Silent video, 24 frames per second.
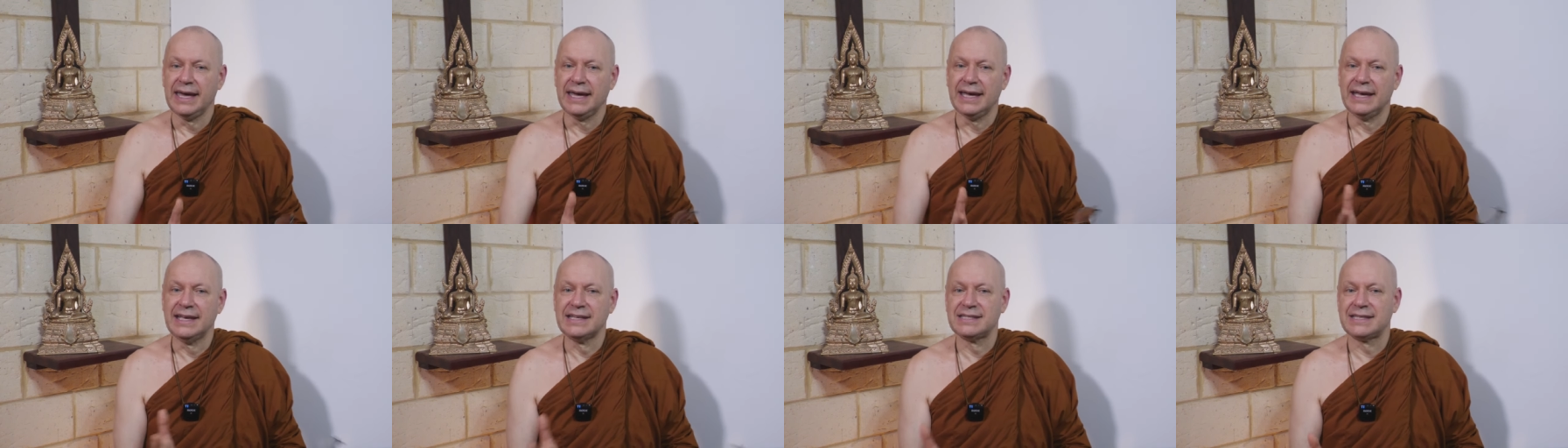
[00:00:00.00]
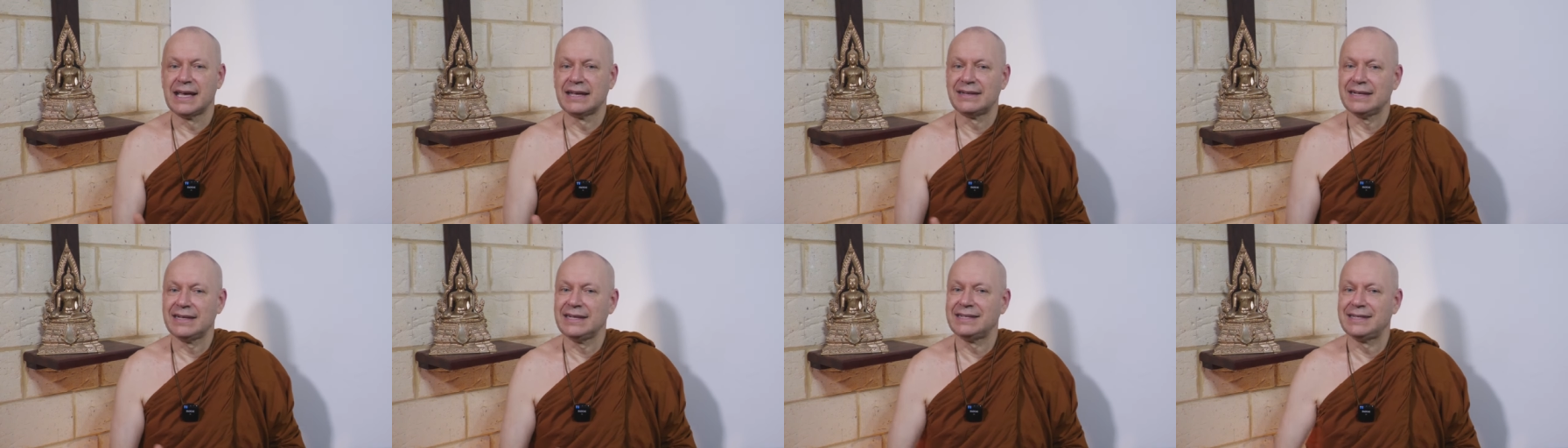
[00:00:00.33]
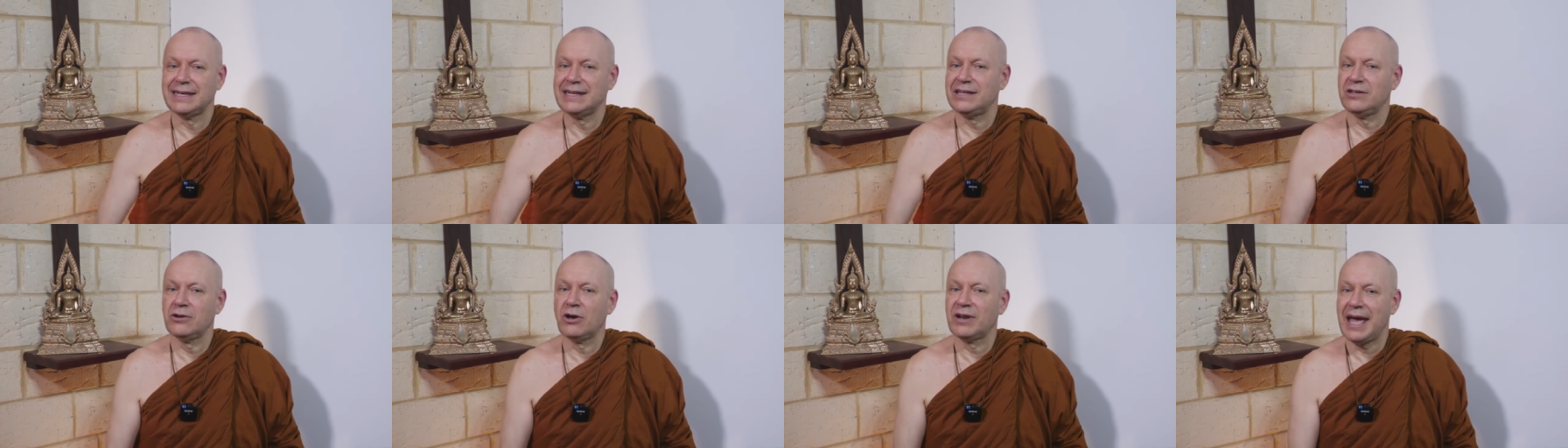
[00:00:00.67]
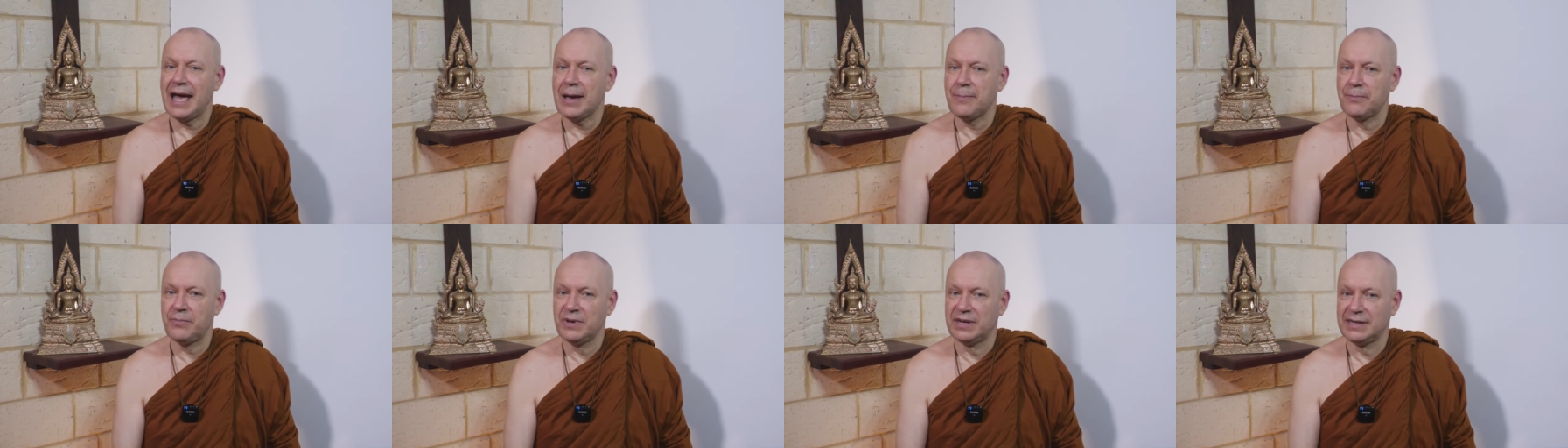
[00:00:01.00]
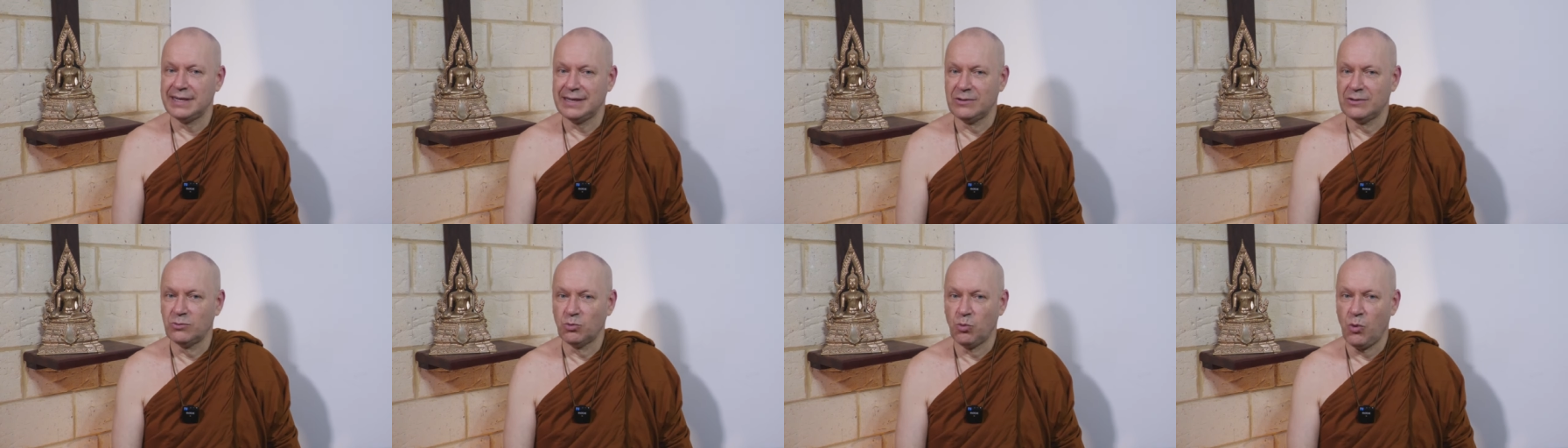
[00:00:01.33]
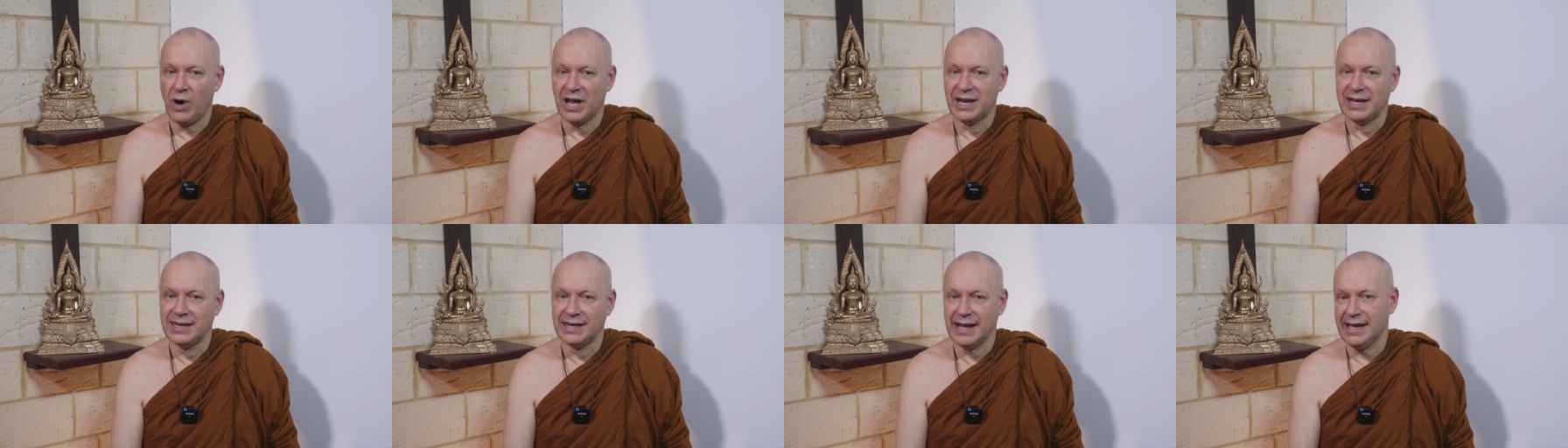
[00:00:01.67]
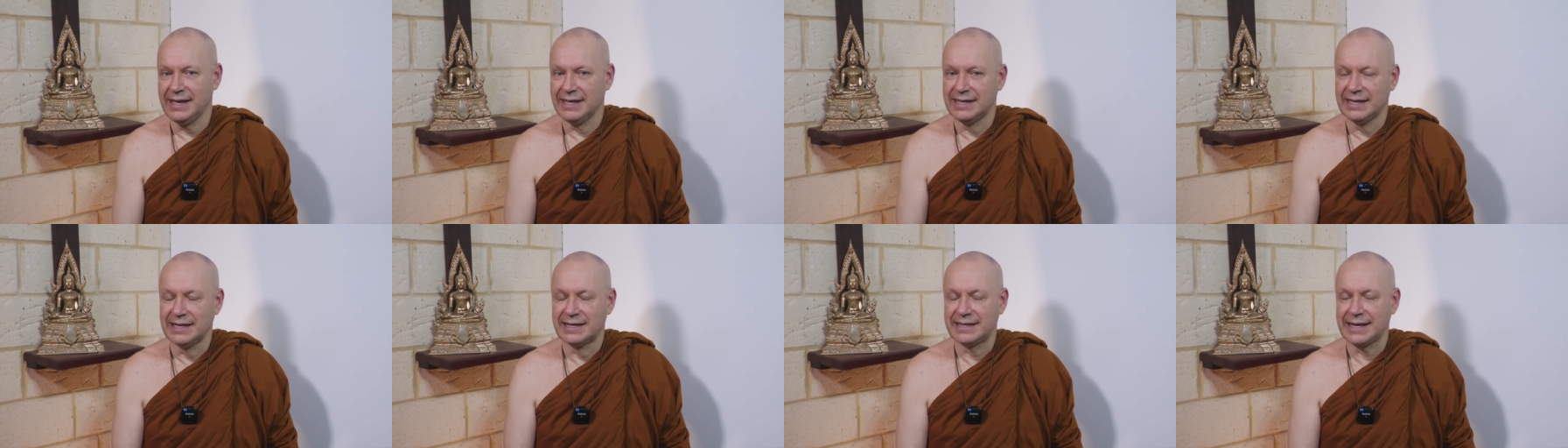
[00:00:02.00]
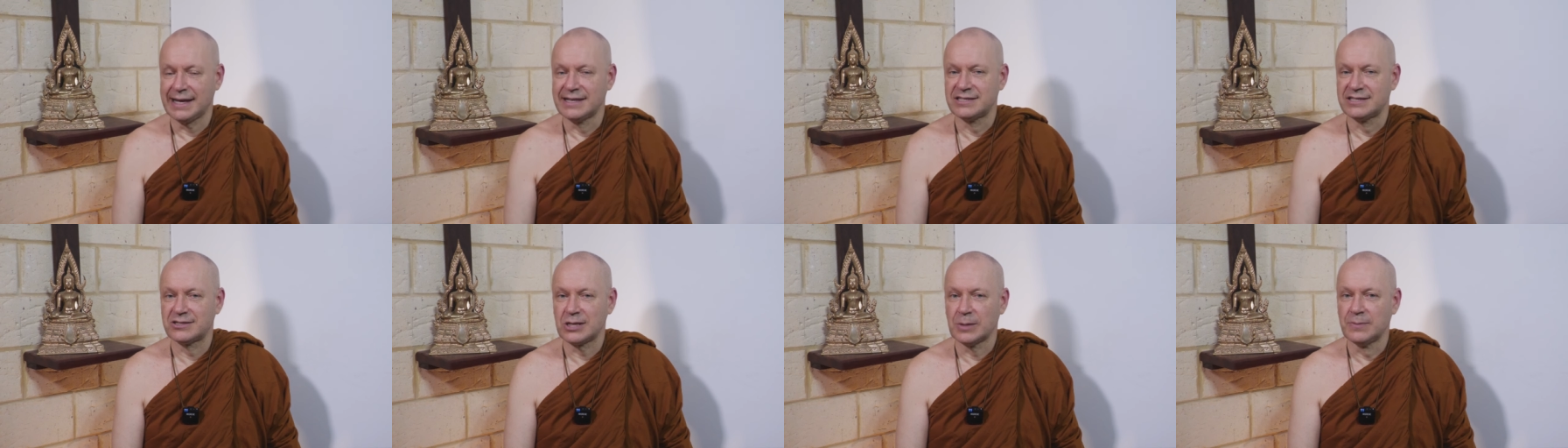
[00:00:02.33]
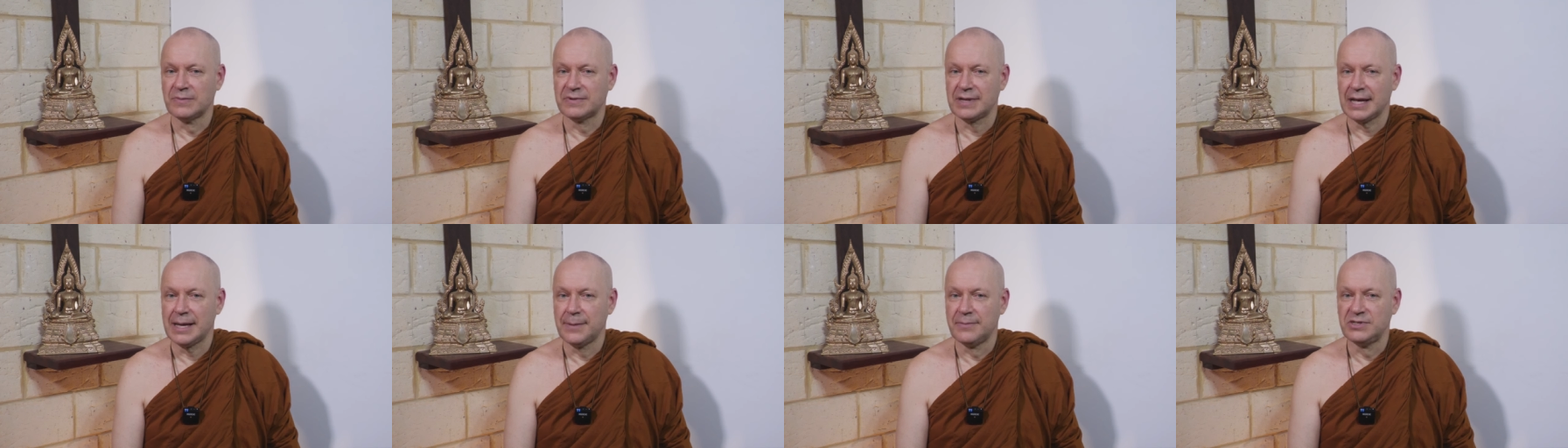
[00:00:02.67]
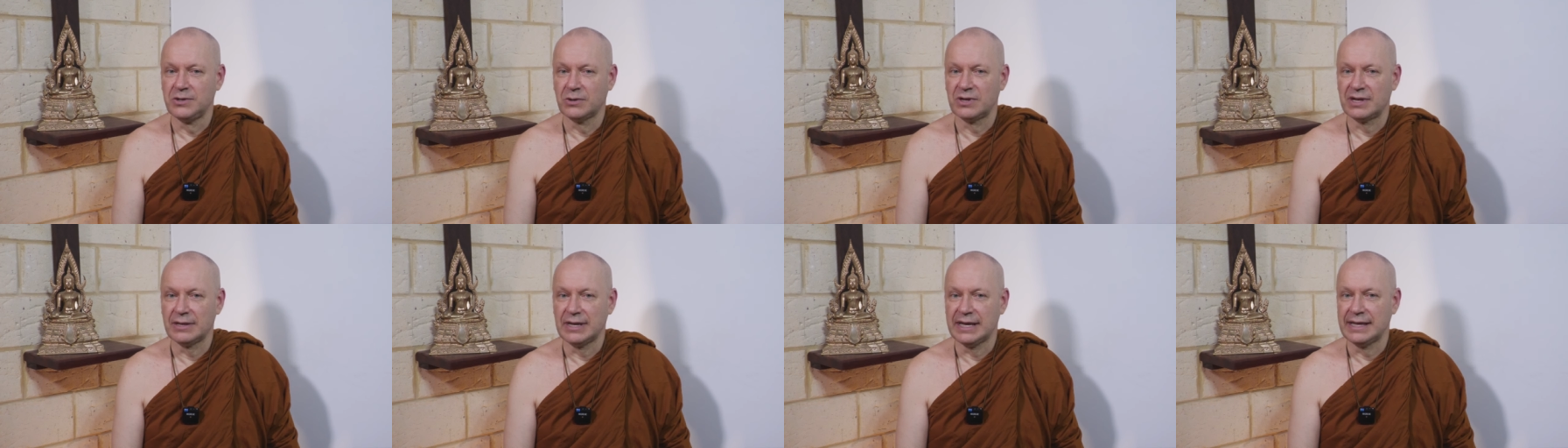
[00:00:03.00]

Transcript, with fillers: is that it did not happen in one night, as sometimes you,